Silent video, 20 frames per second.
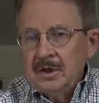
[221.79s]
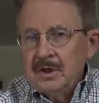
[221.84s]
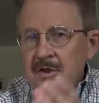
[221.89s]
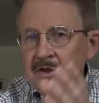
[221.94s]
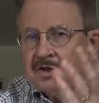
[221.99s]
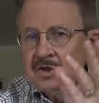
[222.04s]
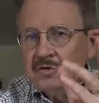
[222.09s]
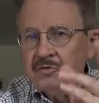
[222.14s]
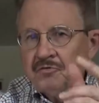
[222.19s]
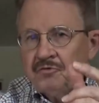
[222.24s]

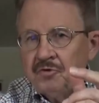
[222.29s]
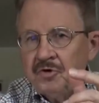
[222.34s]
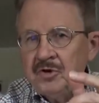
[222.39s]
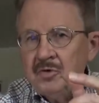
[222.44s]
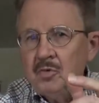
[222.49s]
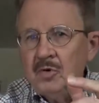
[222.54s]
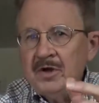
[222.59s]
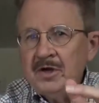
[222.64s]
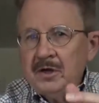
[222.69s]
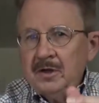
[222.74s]
So free
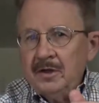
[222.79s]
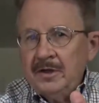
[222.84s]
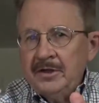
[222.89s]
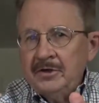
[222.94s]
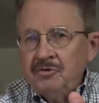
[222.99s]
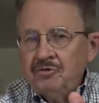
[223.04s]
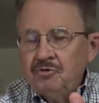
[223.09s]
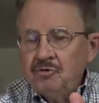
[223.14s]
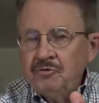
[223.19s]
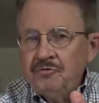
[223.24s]
will
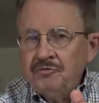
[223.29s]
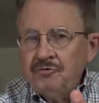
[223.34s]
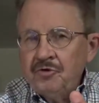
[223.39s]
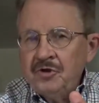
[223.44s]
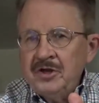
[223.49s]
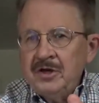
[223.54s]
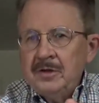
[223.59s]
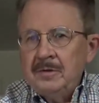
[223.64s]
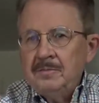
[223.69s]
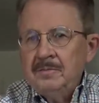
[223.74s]
and true
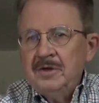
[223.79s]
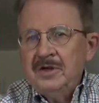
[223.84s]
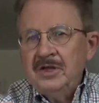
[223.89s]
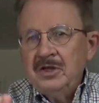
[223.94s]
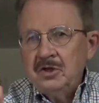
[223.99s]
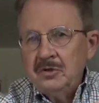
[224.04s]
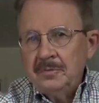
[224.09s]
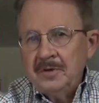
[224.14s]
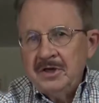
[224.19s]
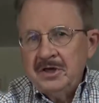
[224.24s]
freedom
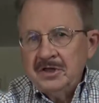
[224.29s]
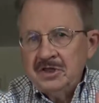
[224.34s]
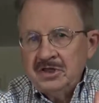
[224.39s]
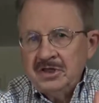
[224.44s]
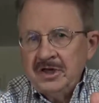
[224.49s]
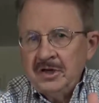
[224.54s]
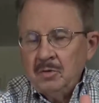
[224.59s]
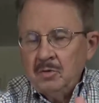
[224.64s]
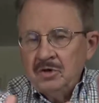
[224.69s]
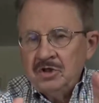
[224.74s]
need to be
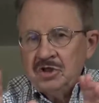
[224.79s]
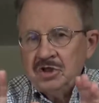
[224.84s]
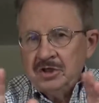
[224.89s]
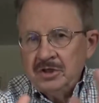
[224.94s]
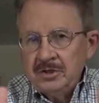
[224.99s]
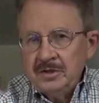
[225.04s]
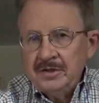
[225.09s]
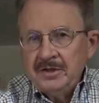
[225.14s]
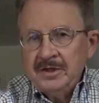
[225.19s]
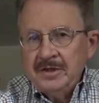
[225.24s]

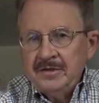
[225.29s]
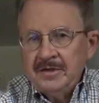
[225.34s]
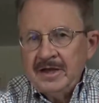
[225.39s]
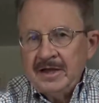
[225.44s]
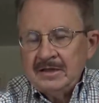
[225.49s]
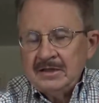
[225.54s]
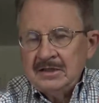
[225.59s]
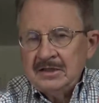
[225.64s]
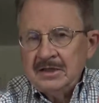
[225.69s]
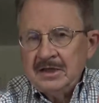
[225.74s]
distinguished in
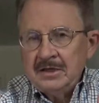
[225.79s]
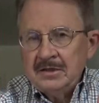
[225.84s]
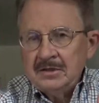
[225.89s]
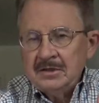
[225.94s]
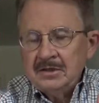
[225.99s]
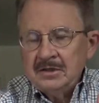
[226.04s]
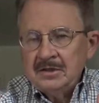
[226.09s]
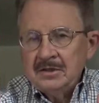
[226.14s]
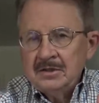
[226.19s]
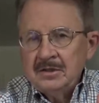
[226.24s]
that
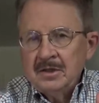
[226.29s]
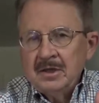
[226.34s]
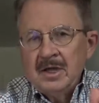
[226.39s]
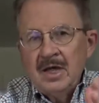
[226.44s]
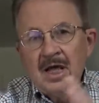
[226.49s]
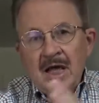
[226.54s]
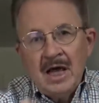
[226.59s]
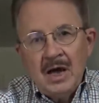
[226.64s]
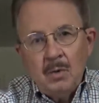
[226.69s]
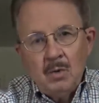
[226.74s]
sense.
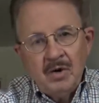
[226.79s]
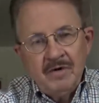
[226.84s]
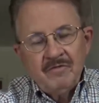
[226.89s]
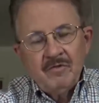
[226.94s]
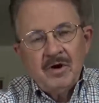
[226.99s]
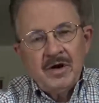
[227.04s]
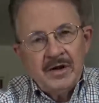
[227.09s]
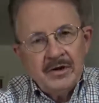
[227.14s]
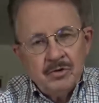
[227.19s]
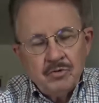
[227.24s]

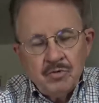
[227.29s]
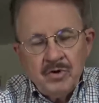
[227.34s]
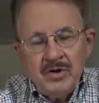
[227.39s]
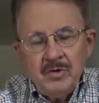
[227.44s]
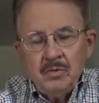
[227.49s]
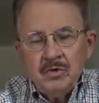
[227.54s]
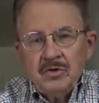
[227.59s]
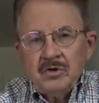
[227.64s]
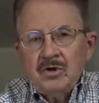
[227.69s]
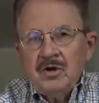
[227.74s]
However, I agree
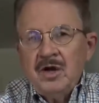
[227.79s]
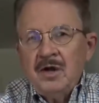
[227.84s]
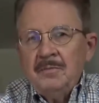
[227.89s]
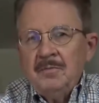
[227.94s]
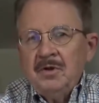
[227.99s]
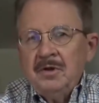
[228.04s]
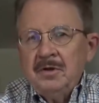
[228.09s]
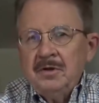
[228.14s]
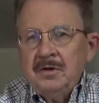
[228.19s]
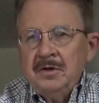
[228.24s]
with
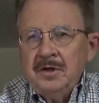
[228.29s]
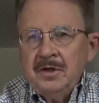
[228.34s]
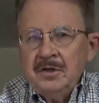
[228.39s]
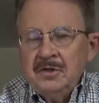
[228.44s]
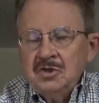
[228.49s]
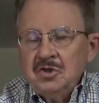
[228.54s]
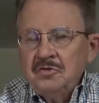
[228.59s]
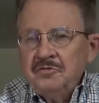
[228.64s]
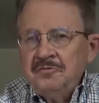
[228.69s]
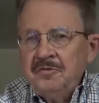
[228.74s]
Comblin
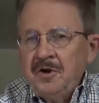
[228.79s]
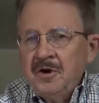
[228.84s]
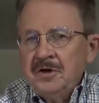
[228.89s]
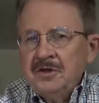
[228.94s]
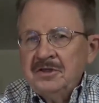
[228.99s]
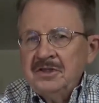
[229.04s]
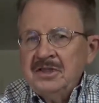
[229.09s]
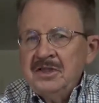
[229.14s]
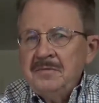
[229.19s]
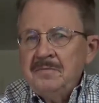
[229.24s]
insofar
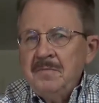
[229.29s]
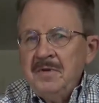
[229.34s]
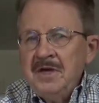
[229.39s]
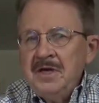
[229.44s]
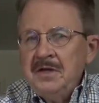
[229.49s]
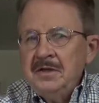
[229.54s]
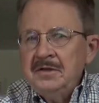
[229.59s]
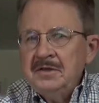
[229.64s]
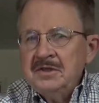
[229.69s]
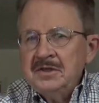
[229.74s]
as he
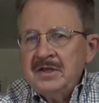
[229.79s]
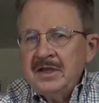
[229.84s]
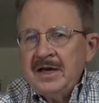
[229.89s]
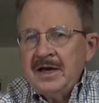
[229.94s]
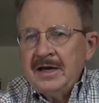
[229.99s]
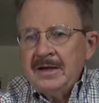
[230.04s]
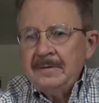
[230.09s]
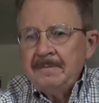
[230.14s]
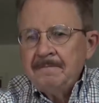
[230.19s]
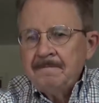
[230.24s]
means
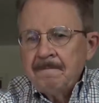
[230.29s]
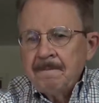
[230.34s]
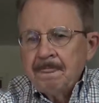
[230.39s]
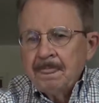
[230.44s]
that